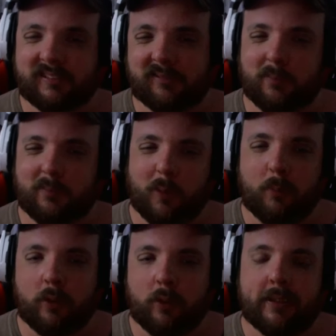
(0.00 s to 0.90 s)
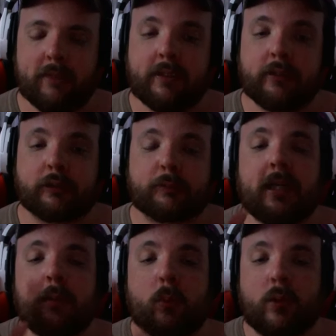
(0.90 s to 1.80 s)
you know, boring and everything else, but
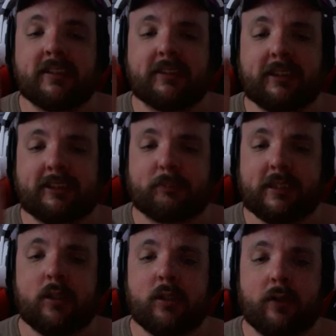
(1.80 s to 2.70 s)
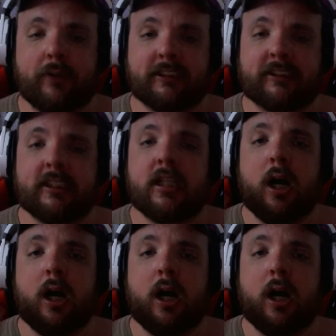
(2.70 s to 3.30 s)
I wanted to explain all of this